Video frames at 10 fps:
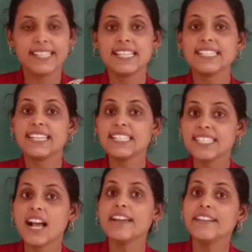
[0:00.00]
these
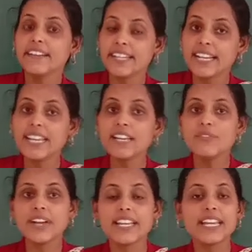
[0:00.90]
things are
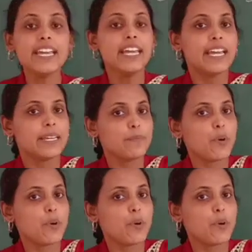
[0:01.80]
really very